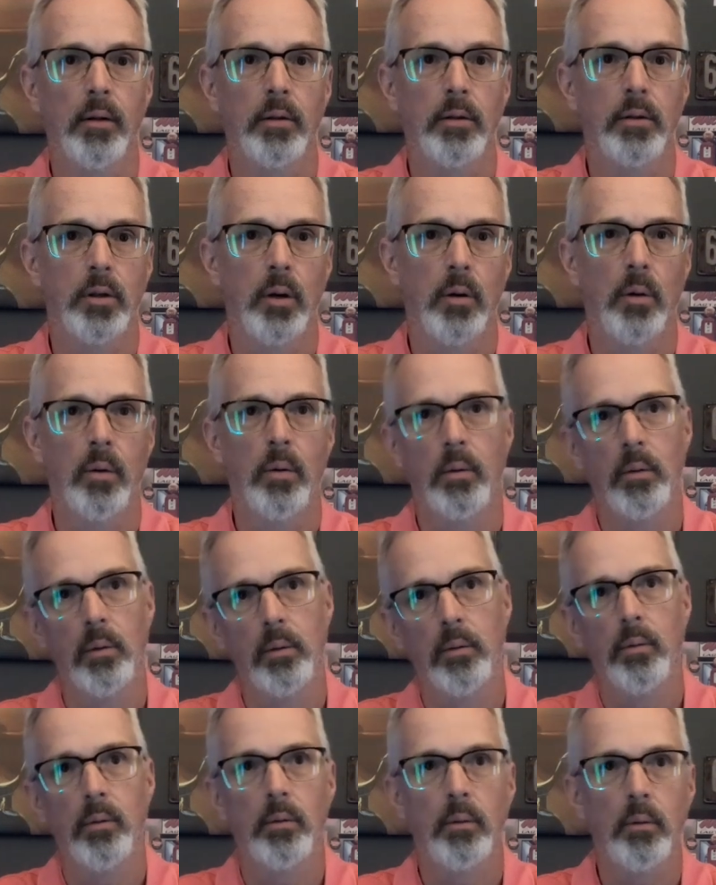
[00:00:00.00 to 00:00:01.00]

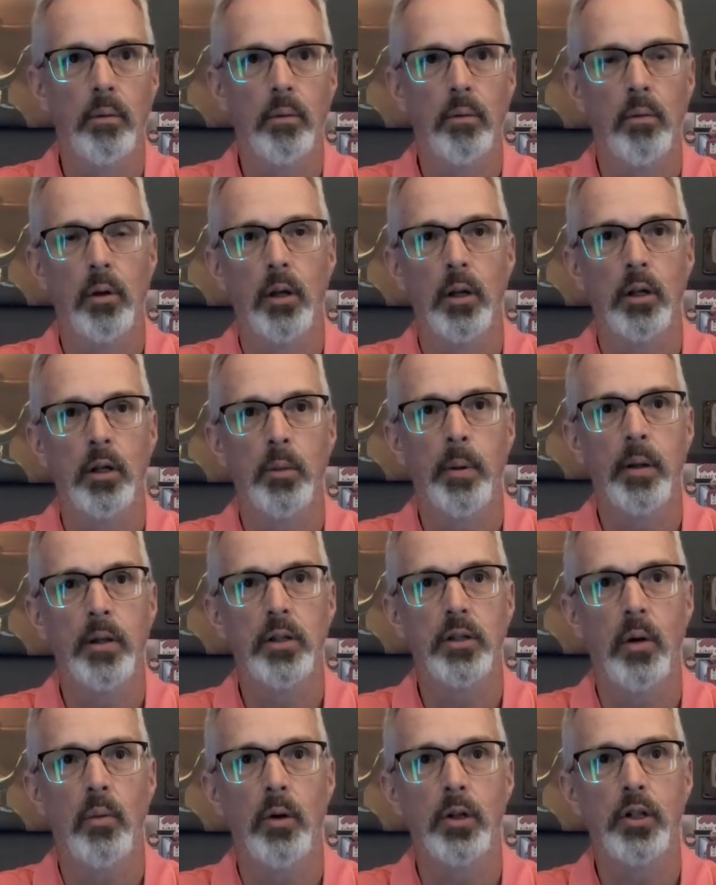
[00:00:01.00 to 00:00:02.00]
So it
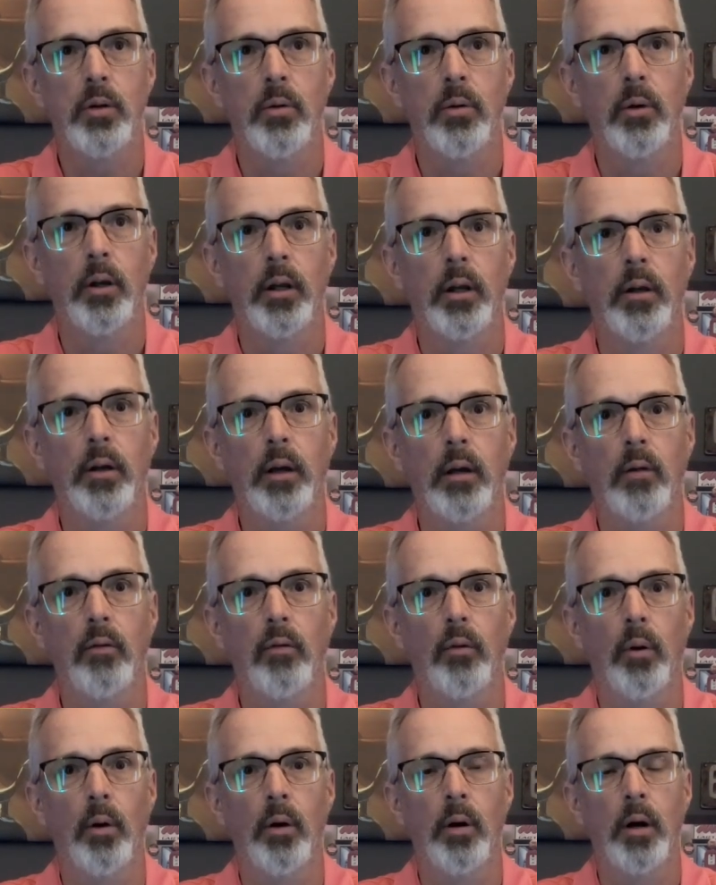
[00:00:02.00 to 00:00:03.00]
depends on what you're really looking
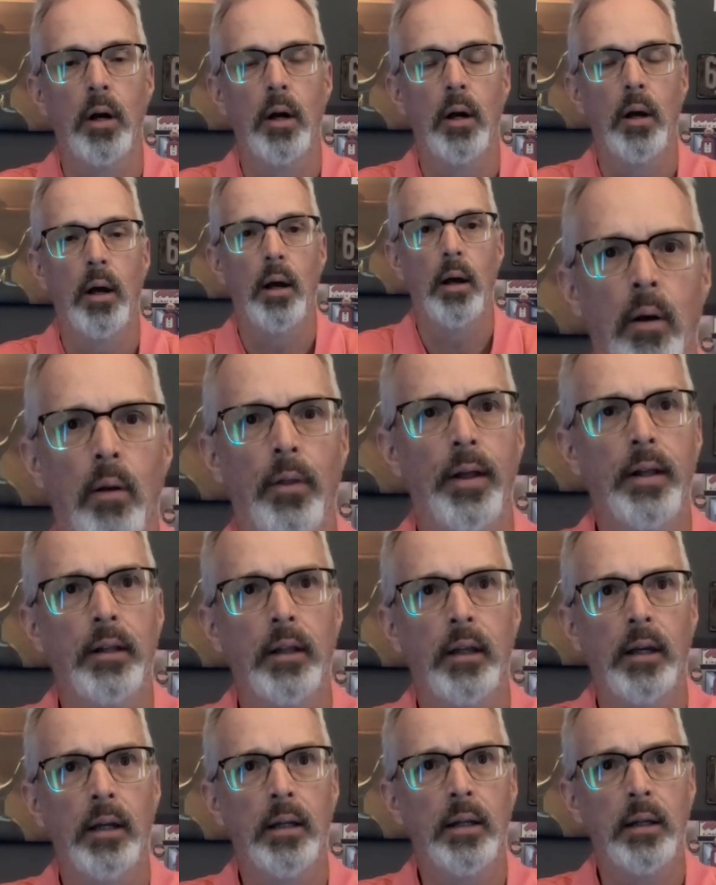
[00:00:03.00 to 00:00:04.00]
for. I don't think
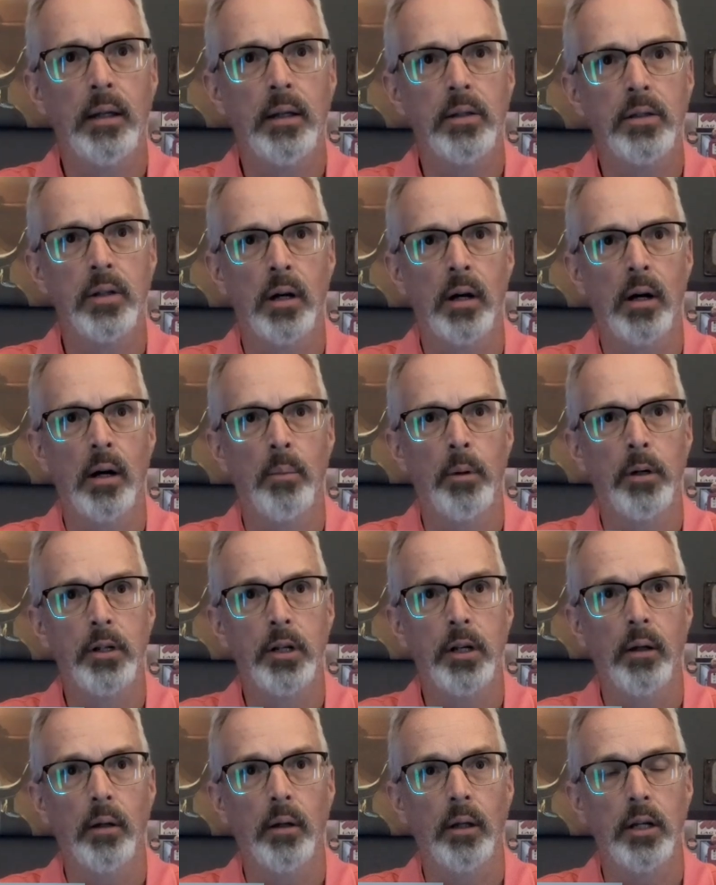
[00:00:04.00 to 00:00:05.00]
the Indians are
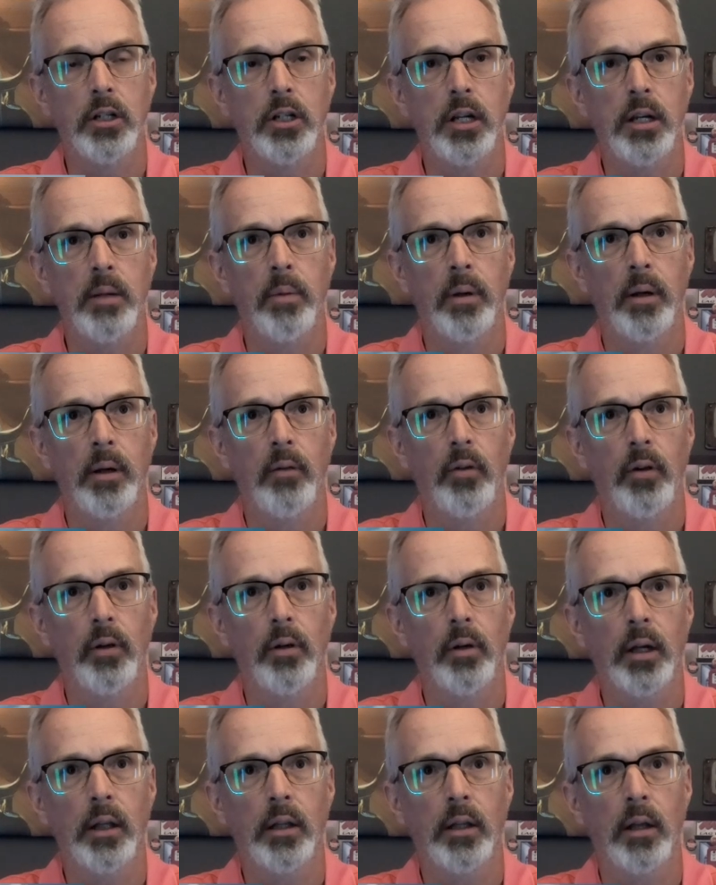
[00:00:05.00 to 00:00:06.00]
particularly cheap, but if you
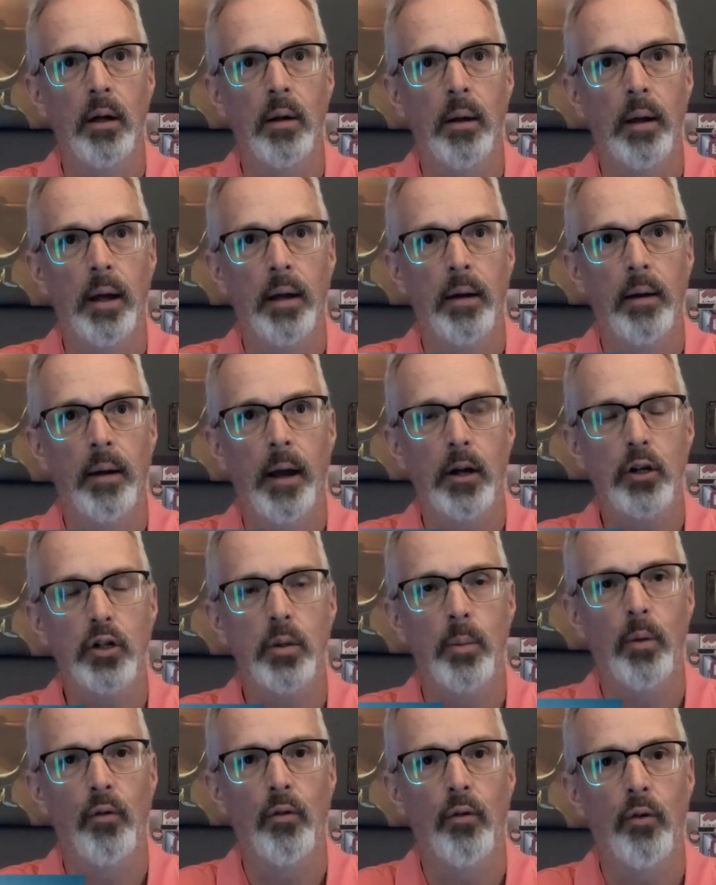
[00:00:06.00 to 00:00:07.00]
look at the
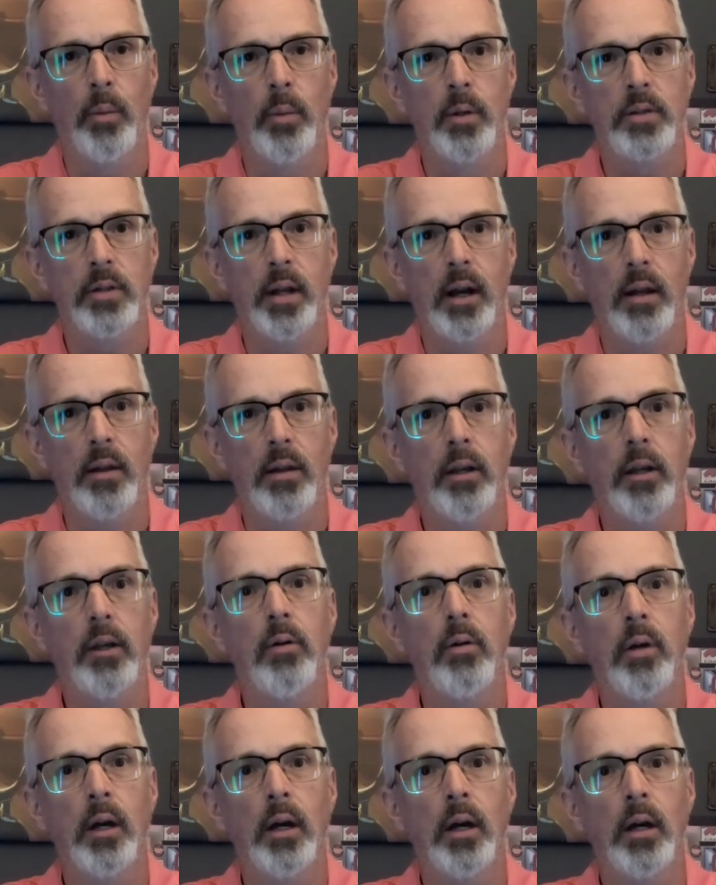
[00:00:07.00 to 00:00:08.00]
extra performance that I think
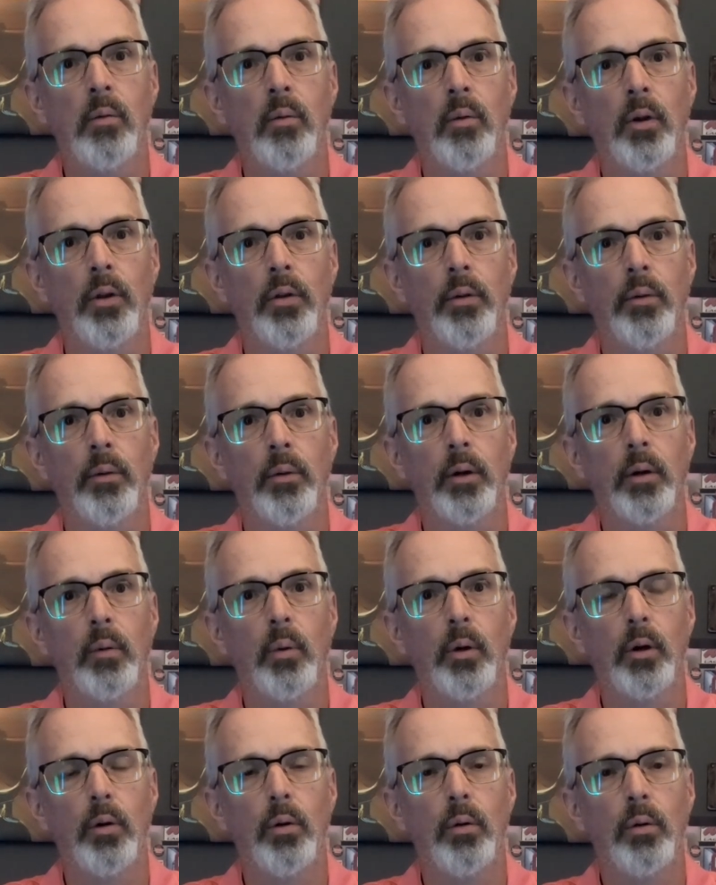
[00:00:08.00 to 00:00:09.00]
you get with
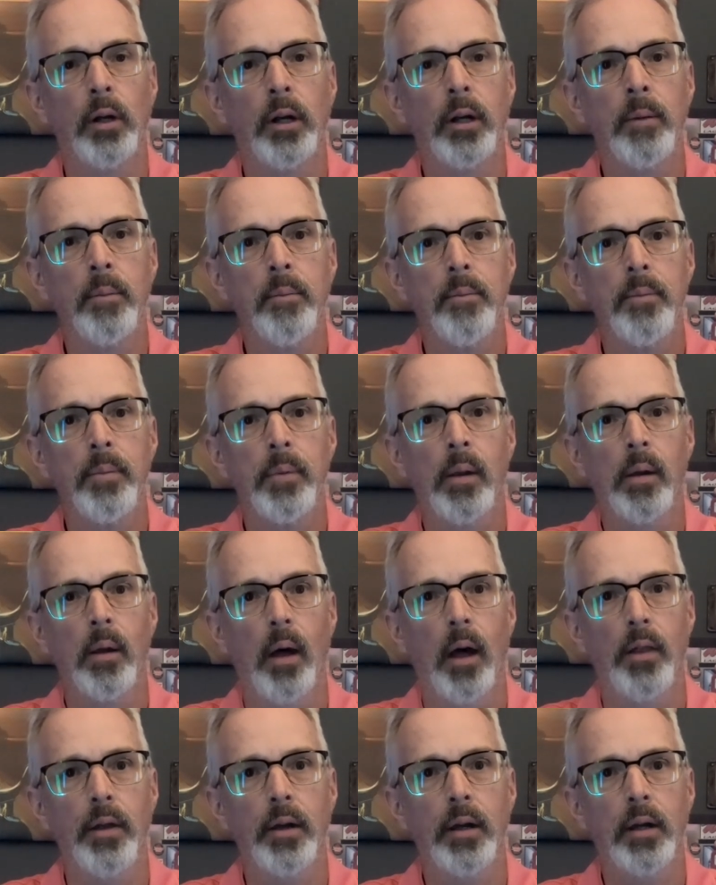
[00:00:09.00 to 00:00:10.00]
liquid cooling,
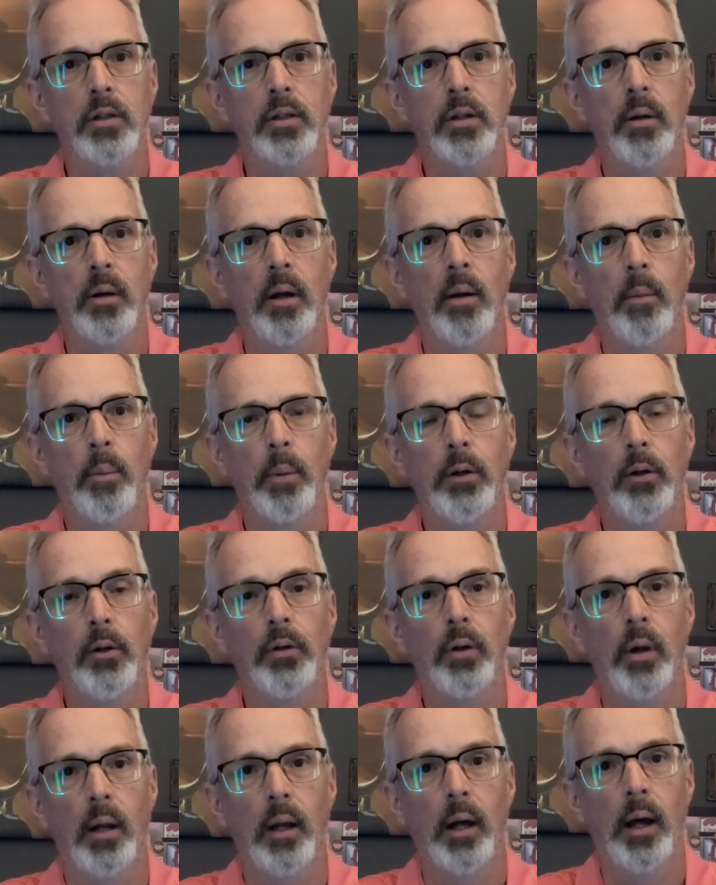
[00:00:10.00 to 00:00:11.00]
I think it's going to appeal
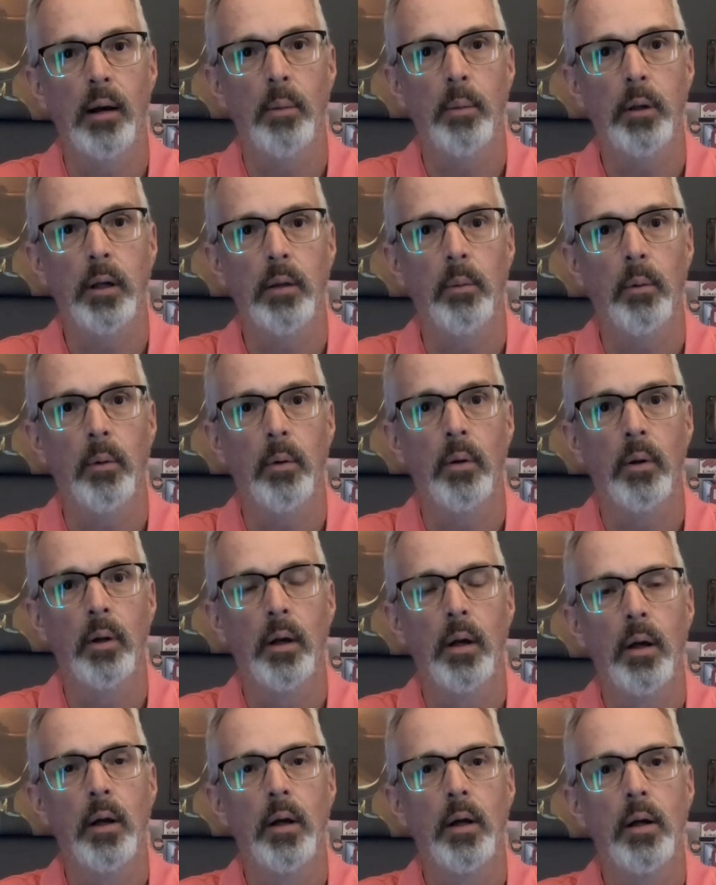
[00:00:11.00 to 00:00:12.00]
to a lot of people.